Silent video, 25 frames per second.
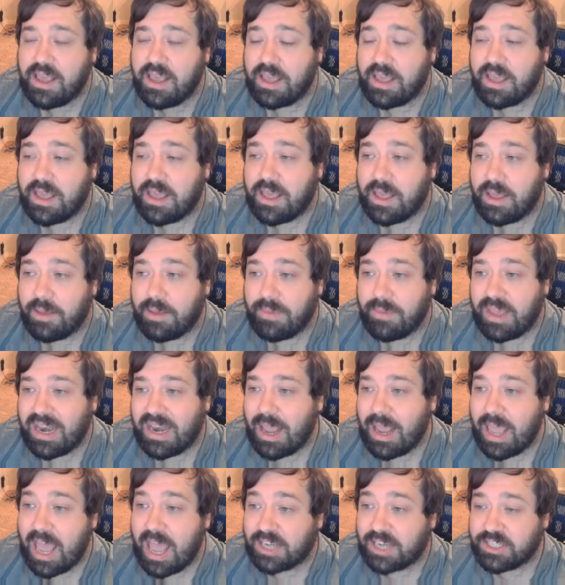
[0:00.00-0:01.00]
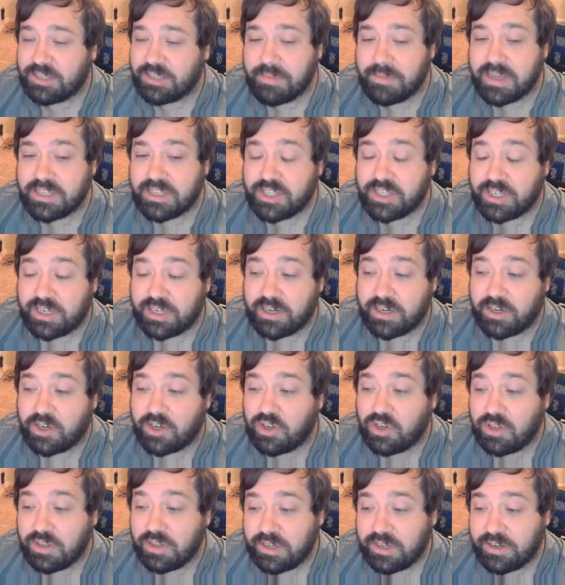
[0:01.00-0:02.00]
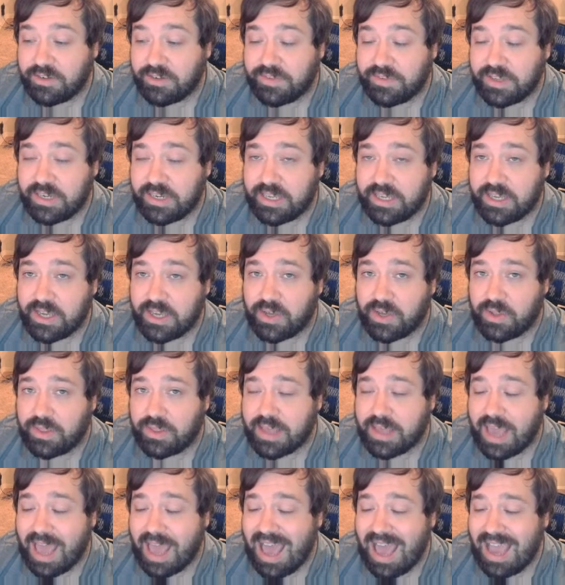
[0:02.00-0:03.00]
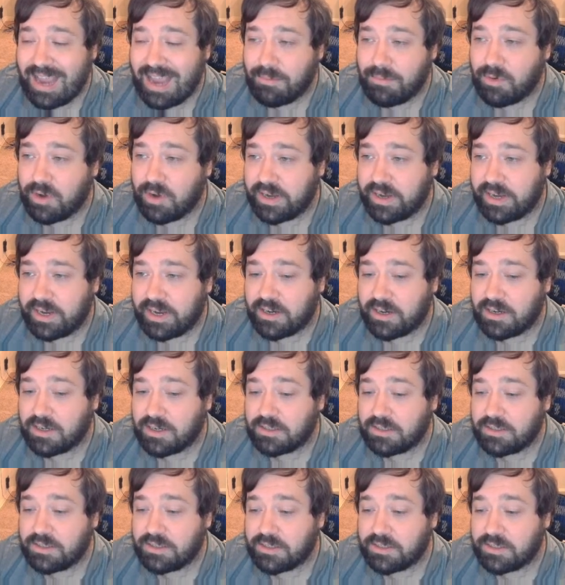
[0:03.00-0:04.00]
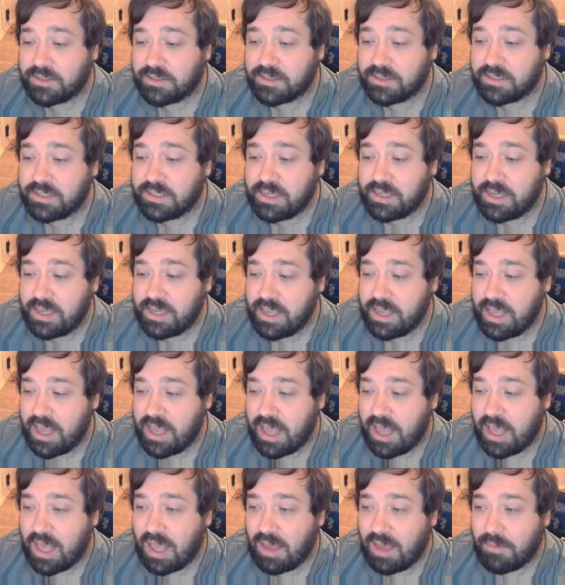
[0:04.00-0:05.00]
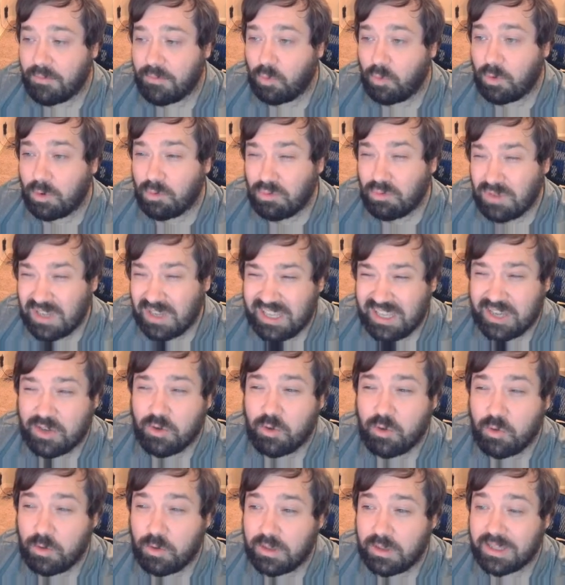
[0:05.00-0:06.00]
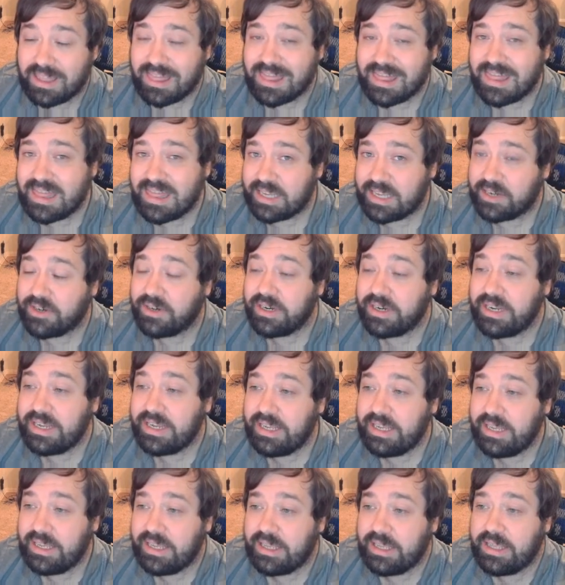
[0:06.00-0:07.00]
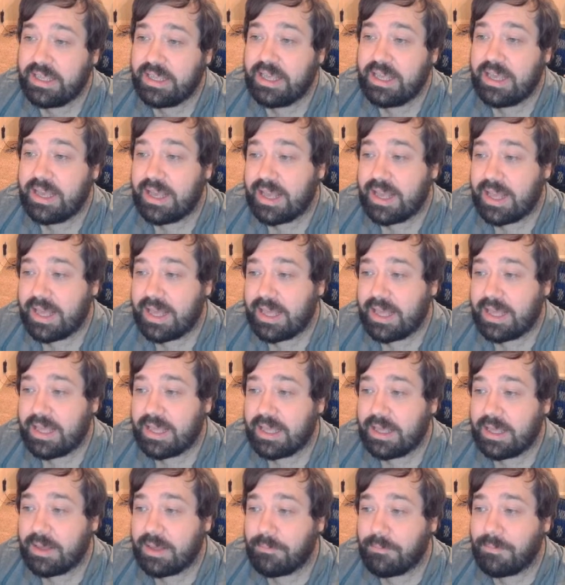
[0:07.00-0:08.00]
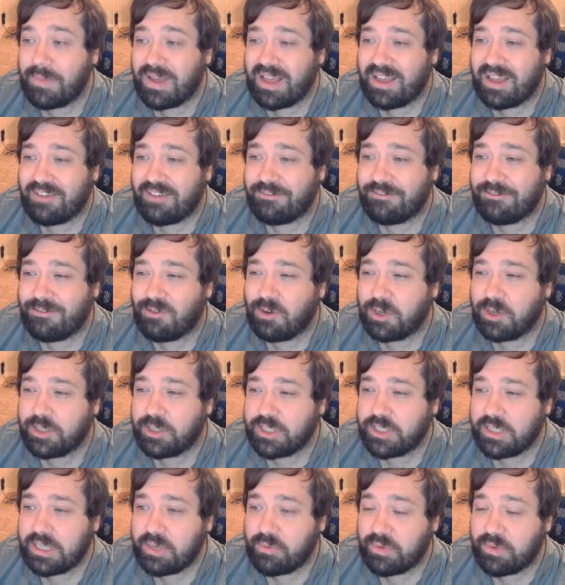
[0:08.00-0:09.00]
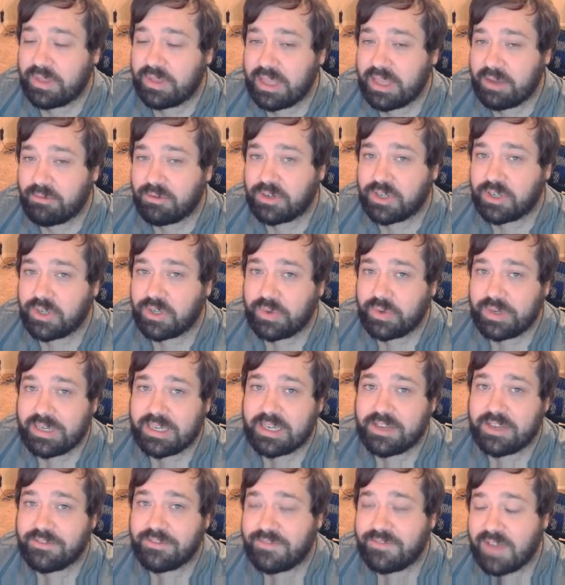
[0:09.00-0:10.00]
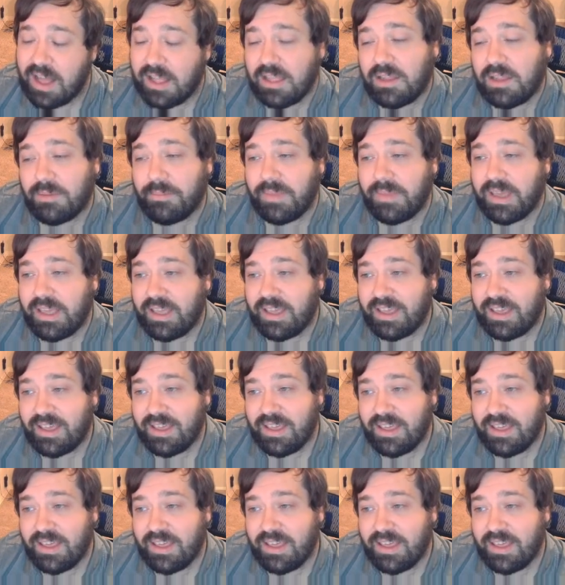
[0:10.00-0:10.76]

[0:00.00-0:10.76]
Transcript: And I actually mentioned in an earlier video that hybrid characters were really cool in theory, but unfortunately when they were doing development,